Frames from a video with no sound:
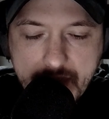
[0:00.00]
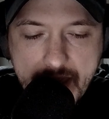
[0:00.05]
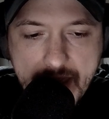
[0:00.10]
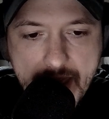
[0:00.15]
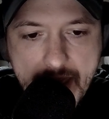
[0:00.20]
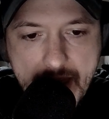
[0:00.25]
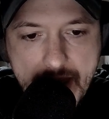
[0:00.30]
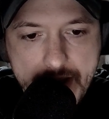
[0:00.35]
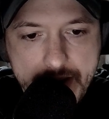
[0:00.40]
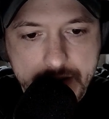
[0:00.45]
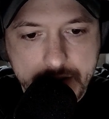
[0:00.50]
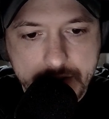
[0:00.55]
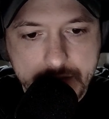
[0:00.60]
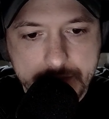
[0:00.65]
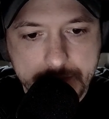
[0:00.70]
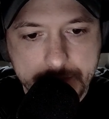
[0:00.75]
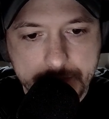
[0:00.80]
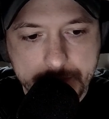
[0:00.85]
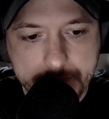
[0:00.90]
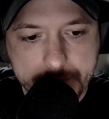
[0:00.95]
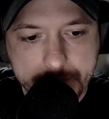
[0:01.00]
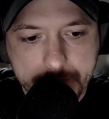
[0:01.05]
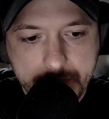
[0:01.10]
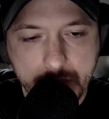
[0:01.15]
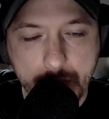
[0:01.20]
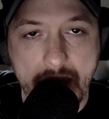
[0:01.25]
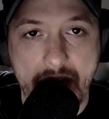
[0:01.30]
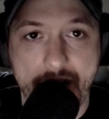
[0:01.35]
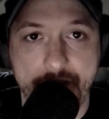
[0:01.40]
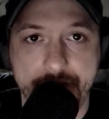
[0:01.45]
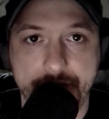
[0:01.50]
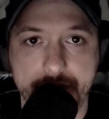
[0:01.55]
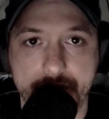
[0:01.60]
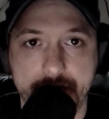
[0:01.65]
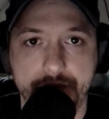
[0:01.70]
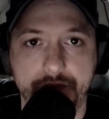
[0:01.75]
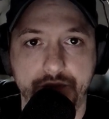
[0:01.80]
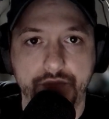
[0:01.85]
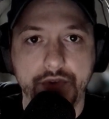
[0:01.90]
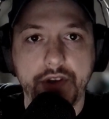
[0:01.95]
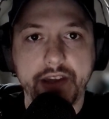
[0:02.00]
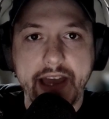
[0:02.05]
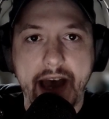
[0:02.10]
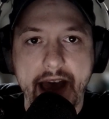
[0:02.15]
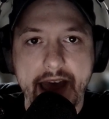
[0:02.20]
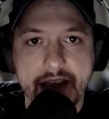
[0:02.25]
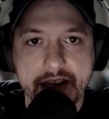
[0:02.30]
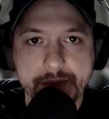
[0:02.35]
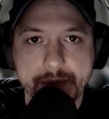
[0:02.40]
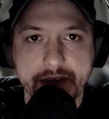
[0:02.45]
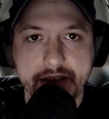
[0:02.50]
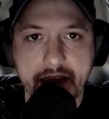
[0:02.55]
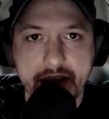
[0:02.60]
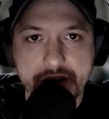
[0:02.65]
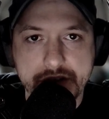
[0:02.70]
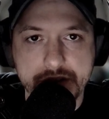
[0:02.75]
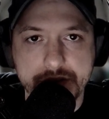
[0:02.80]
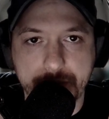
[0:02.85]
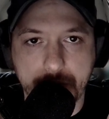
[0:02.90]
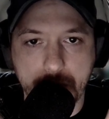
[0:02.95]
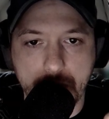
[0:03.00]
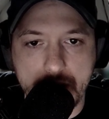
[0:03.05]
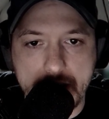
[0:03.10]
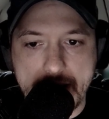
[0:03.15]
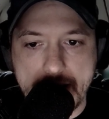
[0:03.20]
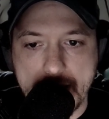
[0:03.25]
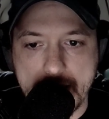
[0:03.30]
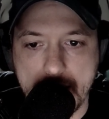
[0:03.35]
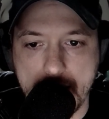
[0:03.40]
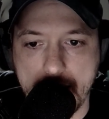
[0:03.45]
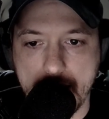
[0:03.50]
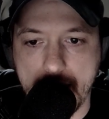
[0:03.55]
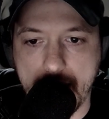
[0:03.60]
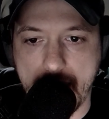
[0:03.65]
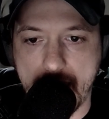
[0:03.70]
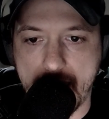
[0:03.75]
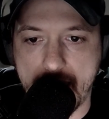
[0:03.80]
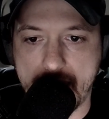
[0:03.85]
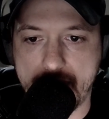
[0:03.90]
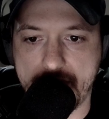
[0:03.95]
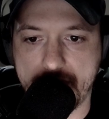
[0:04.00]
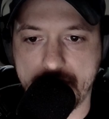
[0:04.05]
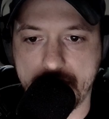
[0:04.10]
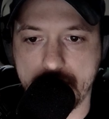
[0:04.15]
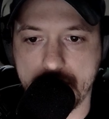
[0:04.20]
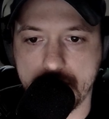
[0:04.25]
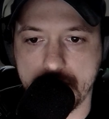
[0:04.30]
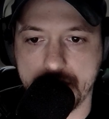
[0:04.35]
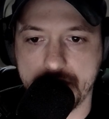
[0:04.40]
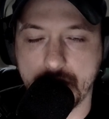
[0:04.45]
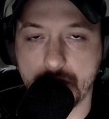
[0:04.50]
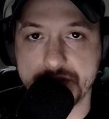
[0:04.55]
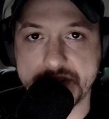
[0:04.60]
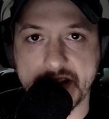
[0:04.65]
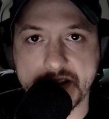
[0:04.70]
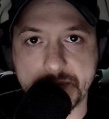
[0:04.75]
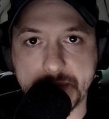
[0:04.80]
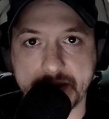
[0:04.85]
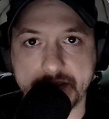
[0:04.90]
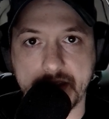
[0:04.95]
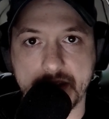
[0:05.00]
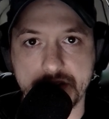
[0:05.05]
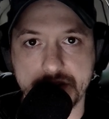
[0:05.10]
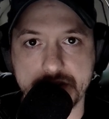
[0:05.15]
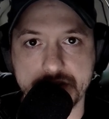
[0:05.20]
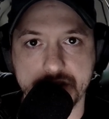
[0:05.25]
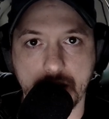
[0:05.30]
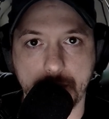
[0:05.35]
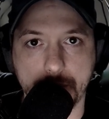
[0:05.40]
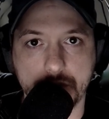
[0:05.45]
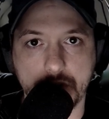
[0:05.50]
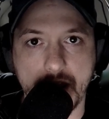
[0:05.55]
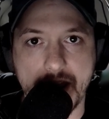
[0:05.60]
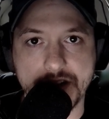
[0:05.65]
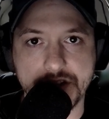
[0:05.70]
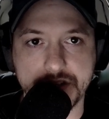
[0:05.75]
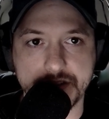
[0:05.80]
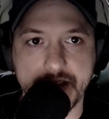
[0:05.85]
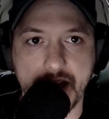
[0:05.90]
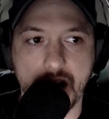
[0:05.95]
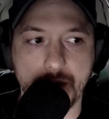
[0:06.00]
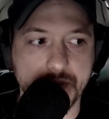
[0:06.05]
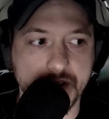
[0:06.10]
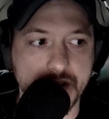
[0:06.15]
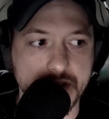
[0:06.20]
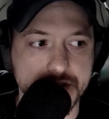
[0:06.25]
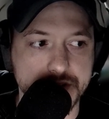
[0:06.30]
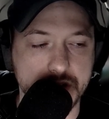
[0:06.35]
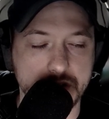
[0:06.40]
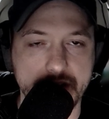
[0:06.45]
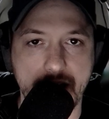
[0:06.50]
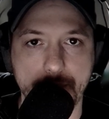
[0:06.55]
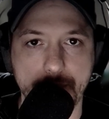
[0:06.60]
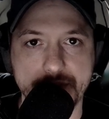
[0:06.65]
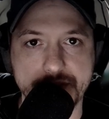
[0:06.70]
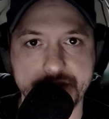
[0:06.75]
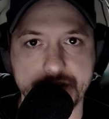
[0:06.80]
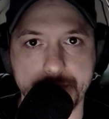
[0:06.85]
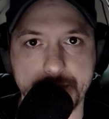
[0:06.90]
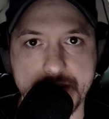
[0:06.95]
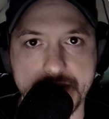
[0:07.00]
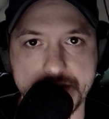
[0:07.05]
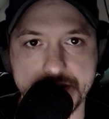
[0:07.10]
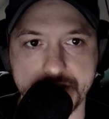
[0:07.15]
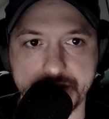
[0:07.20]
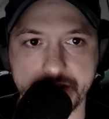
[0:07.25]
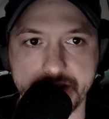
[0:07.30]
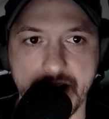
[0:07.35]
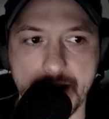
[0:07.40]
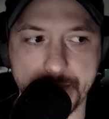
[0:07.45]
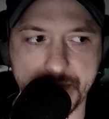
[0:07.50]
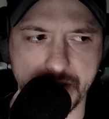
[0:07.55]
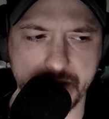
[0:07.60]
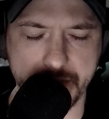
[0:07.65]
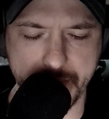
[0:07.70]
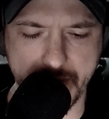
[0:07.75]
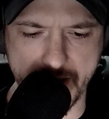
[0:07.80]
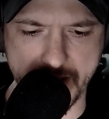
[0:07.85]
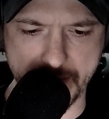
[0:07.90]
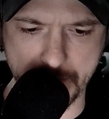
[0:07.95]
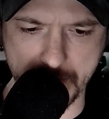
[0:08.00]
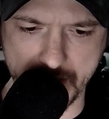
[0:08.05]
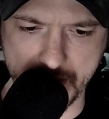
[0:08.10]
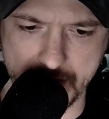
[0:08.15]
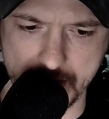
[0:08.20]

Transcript: and you have really high expectations for it. And those expectations come crashing down because you're not Mr. Beast or you're not PewDiePie.